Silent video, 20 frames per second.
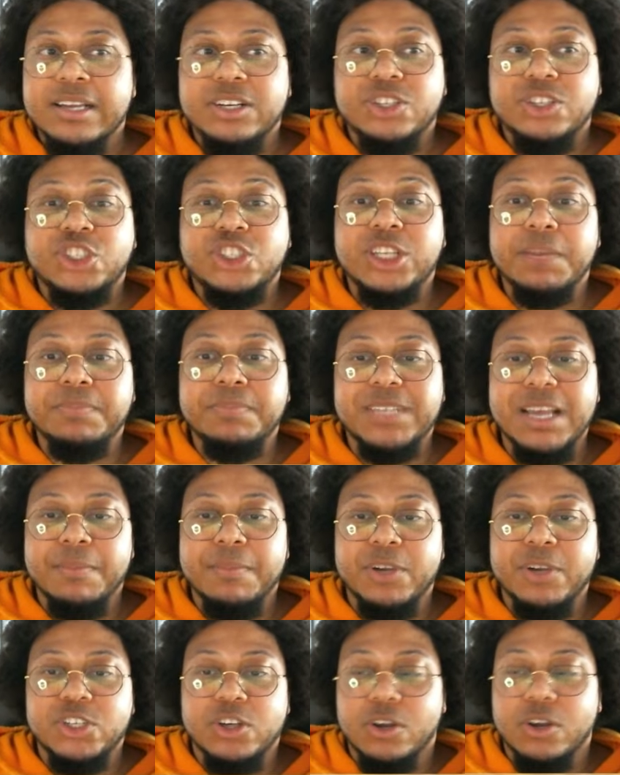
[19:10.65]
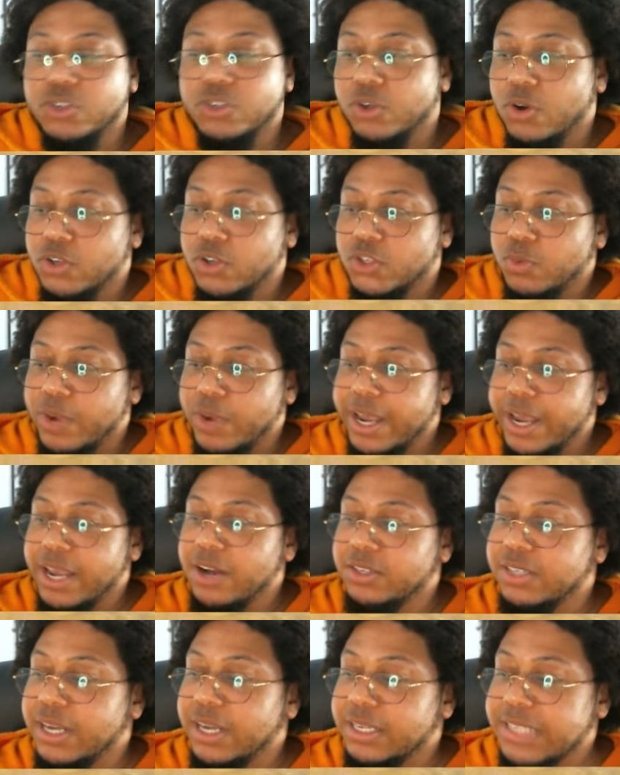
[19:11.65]
chip damage also goes away.
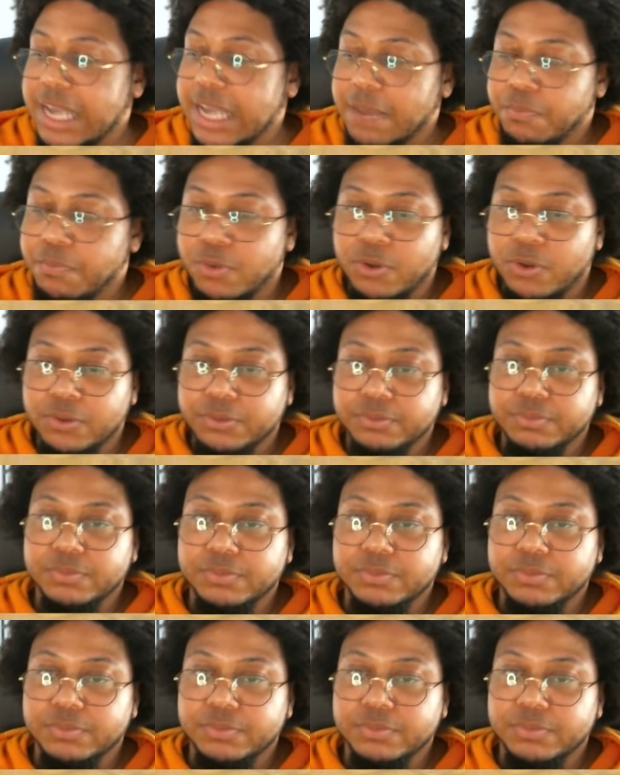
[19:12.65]
Here's an example.